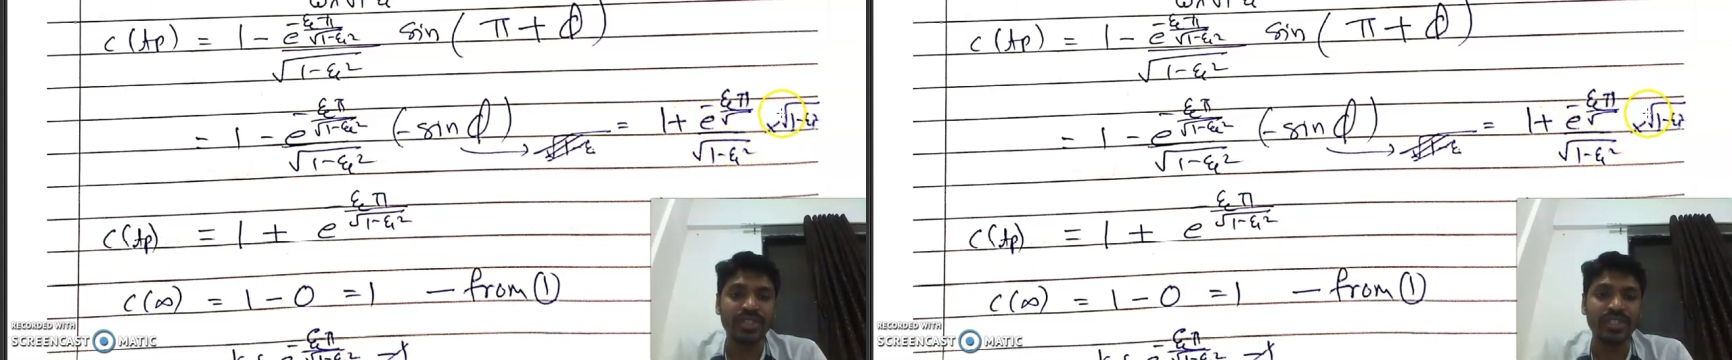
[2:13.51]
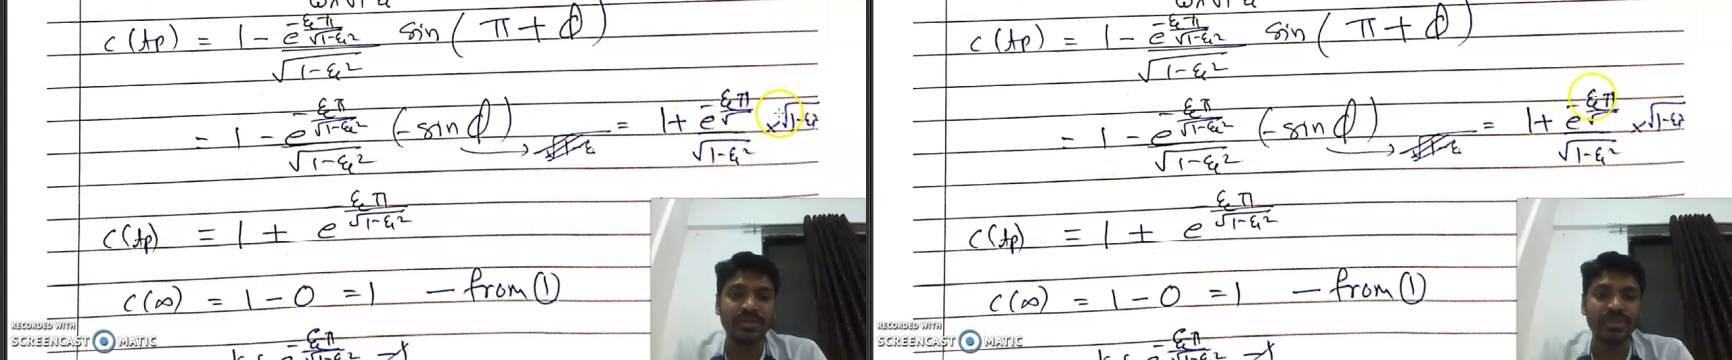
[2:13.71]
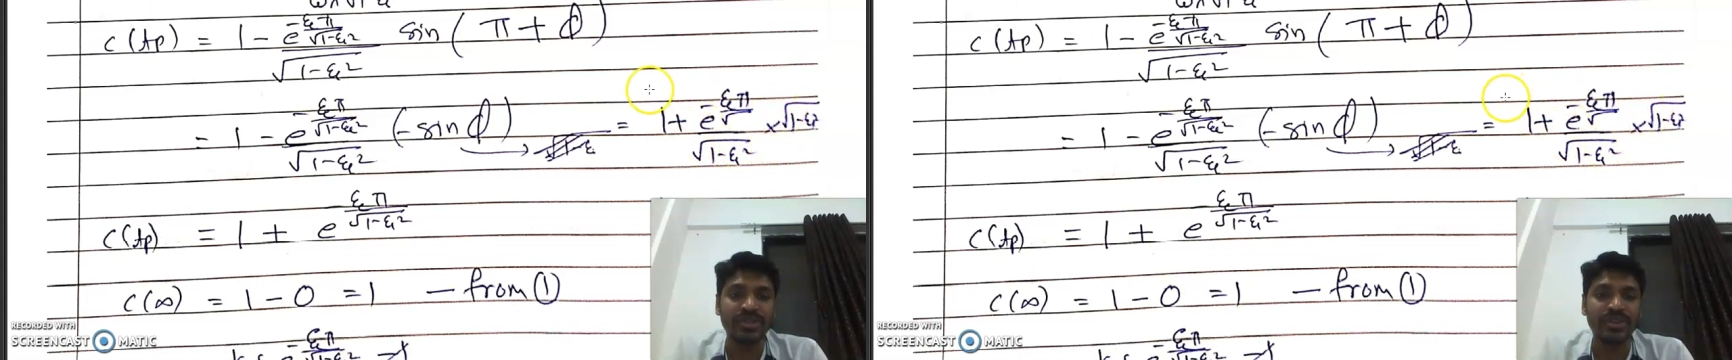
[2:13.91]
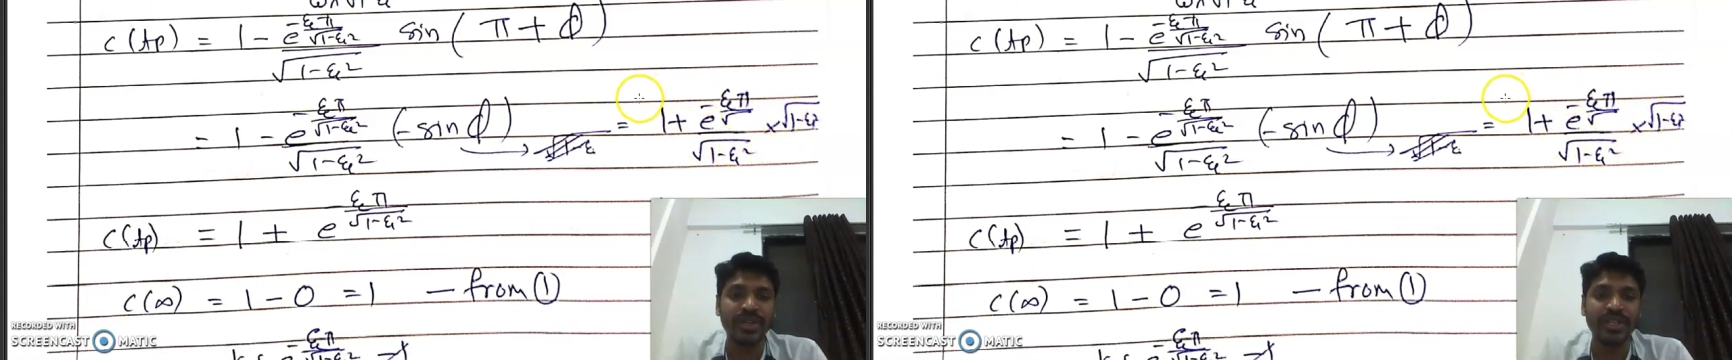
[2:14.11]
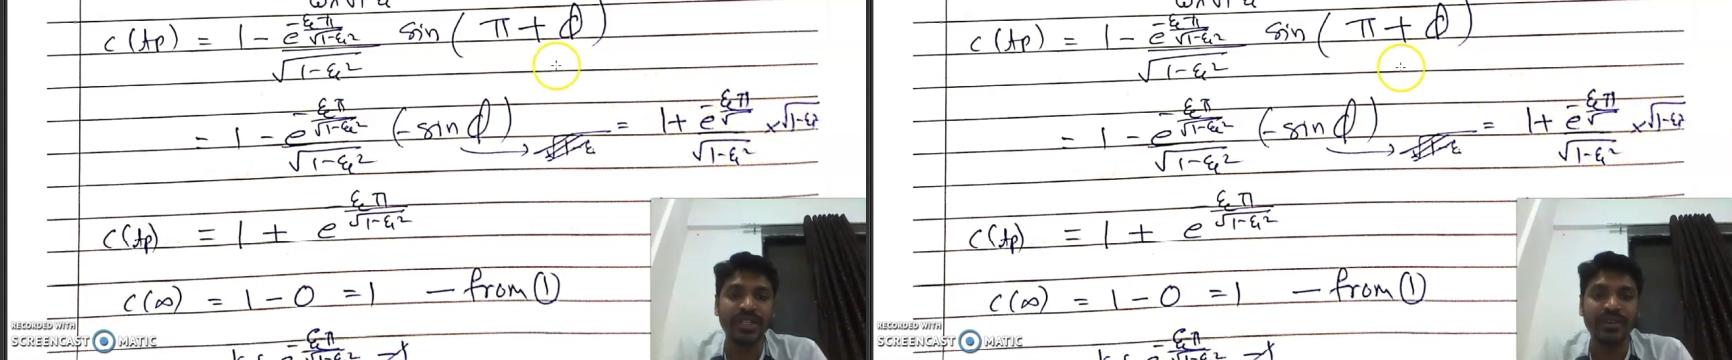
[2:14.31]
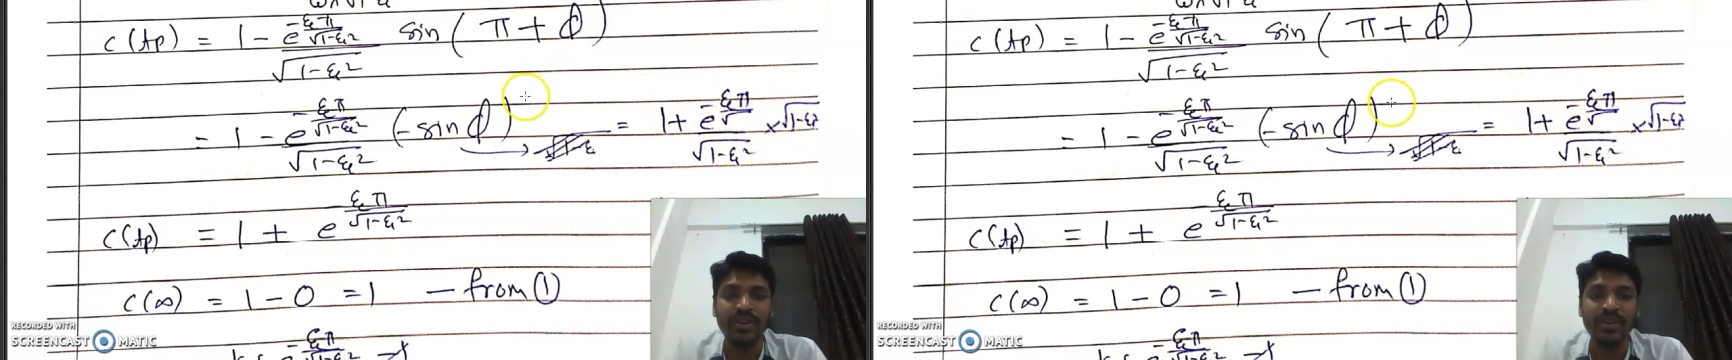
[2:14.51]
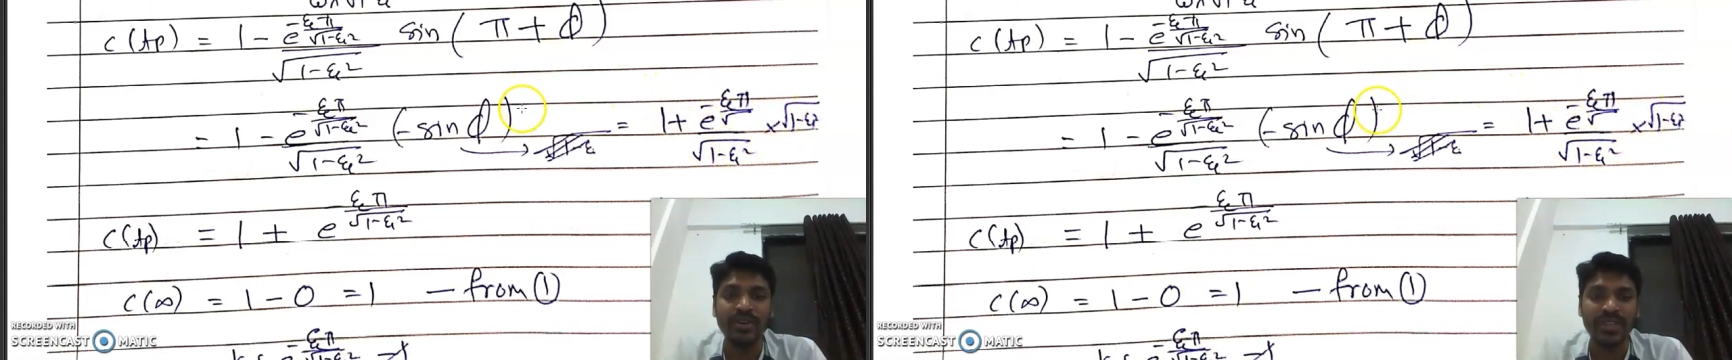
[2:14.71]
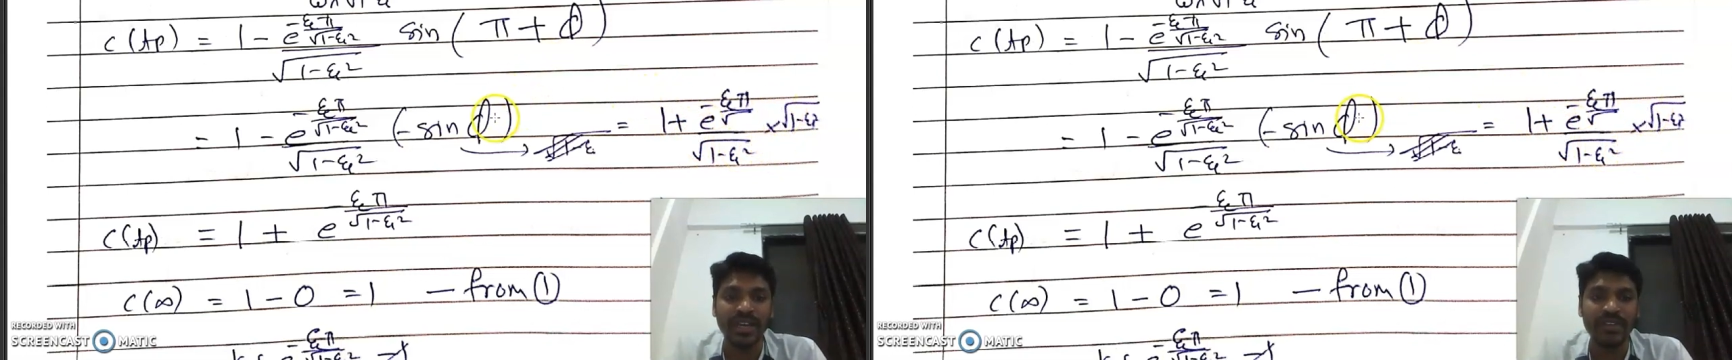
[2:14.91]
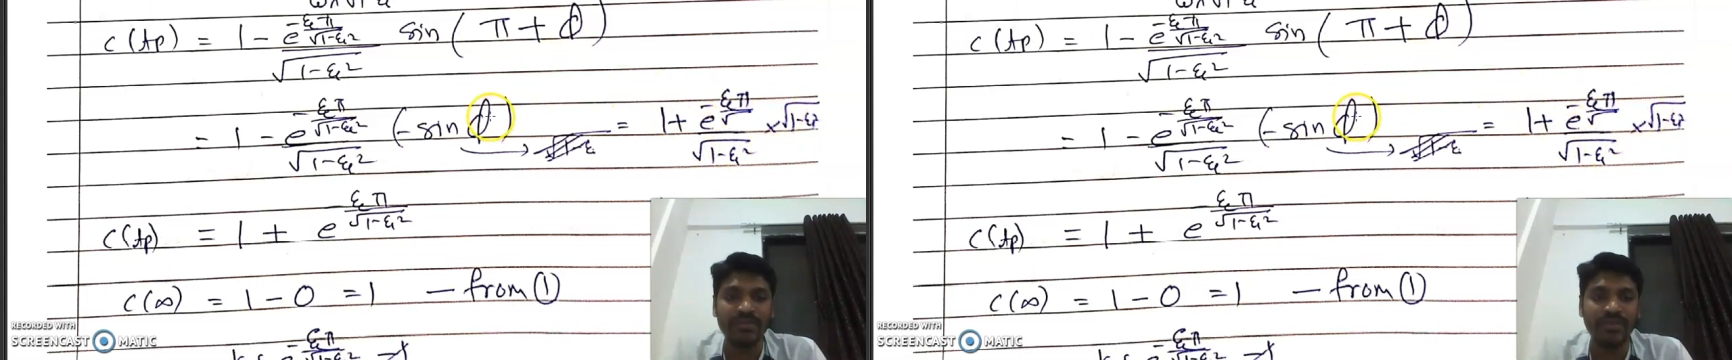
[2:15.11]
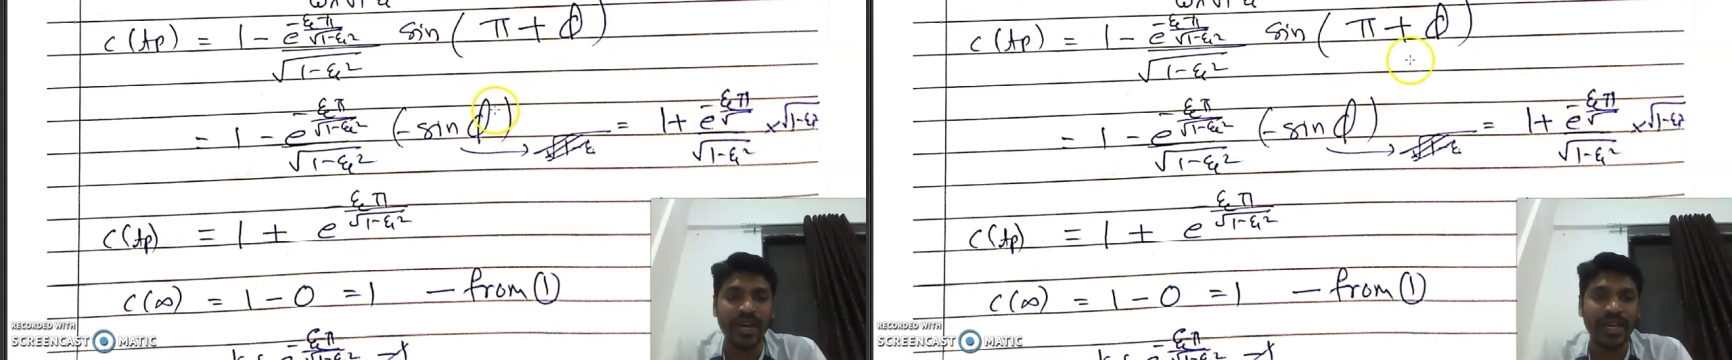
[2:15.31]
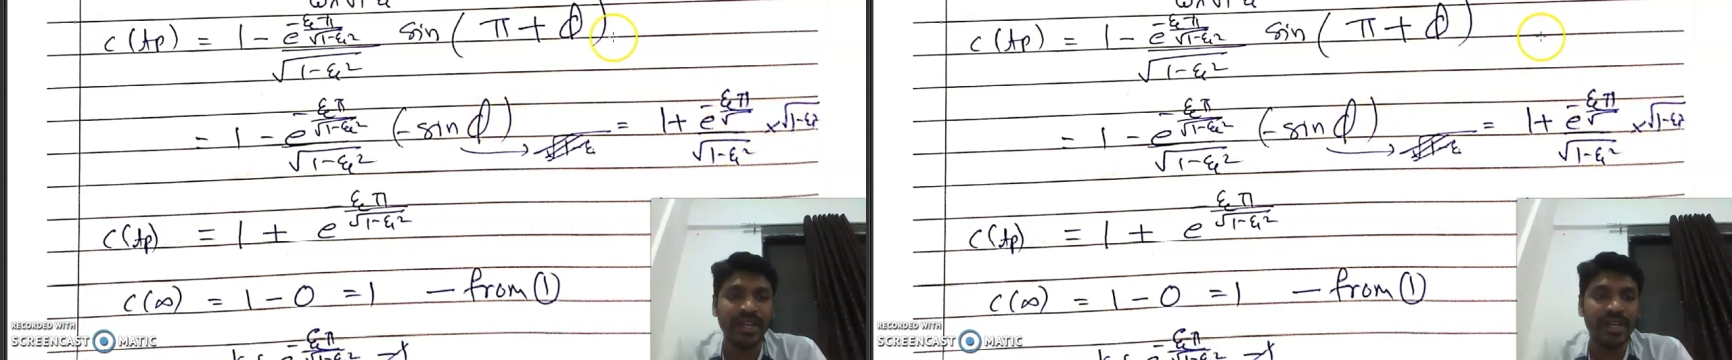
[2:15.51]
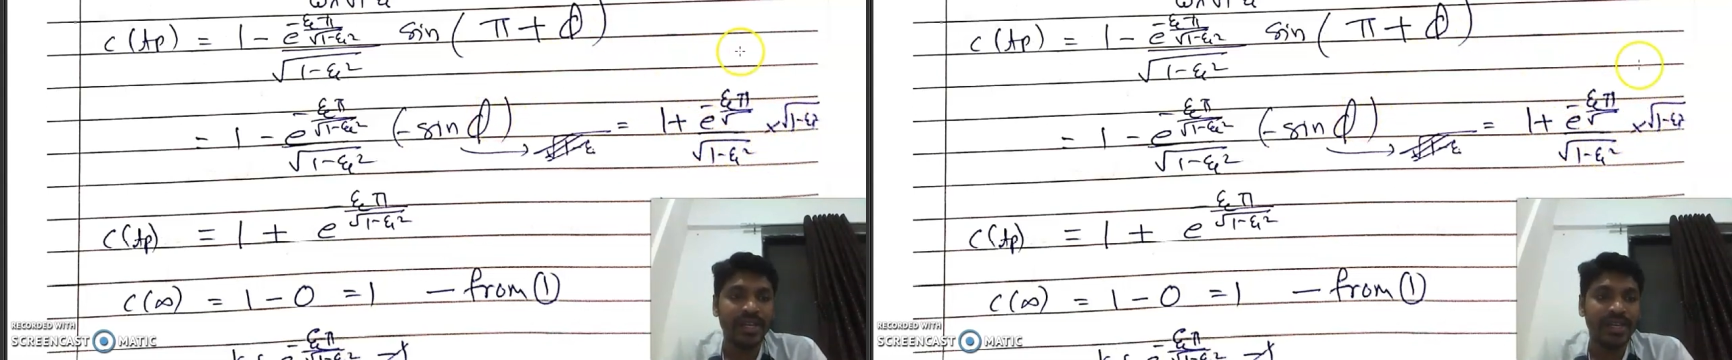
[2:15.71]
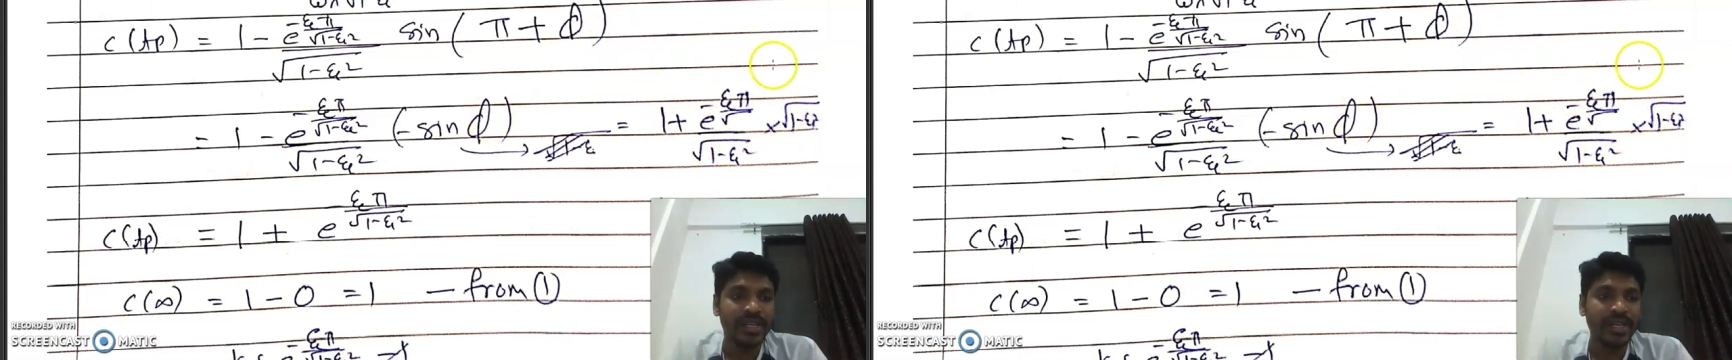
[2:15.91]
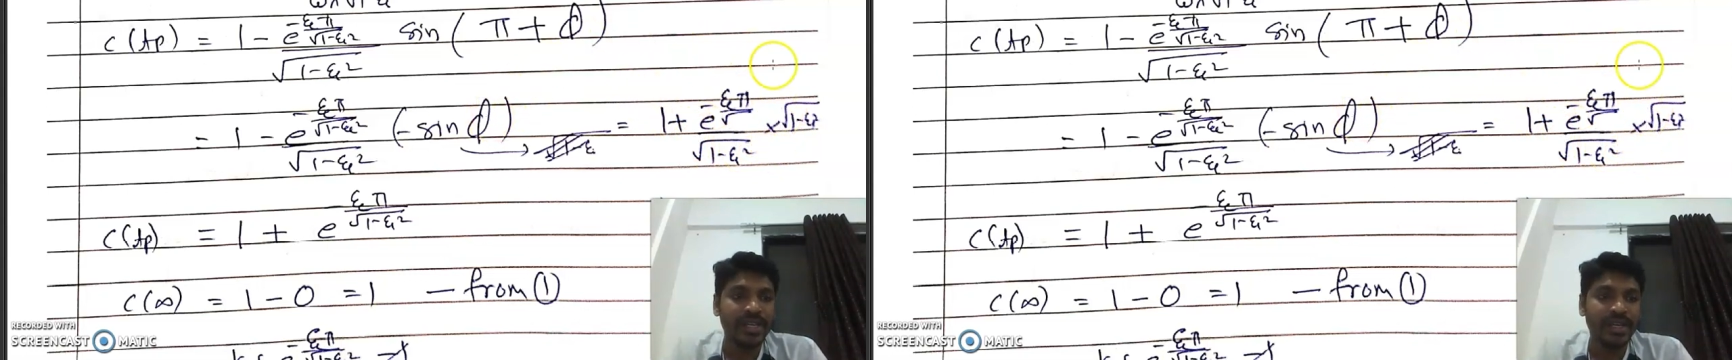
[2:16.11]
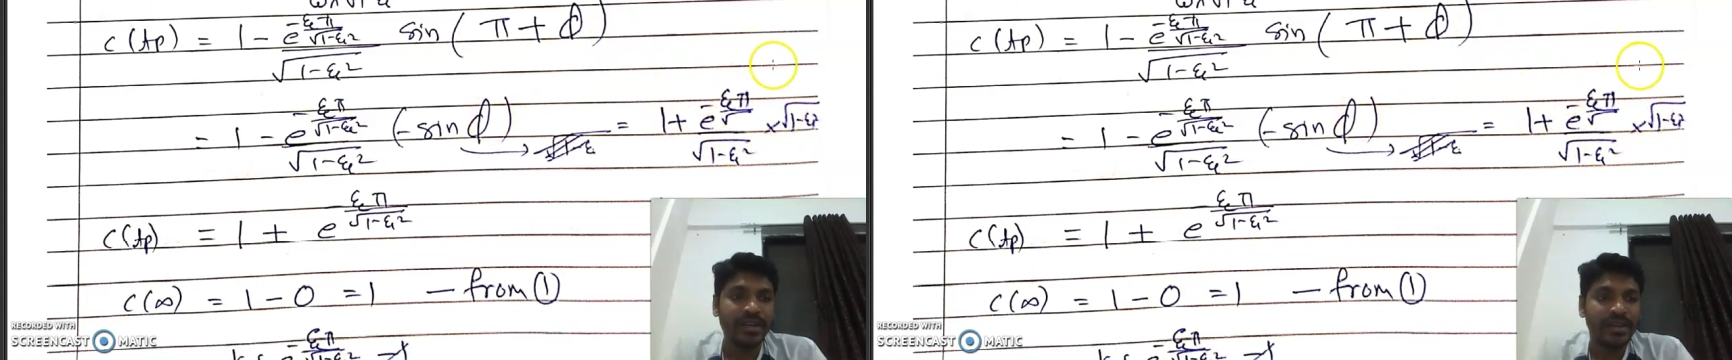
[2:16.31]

just substituting the value of sine phi here.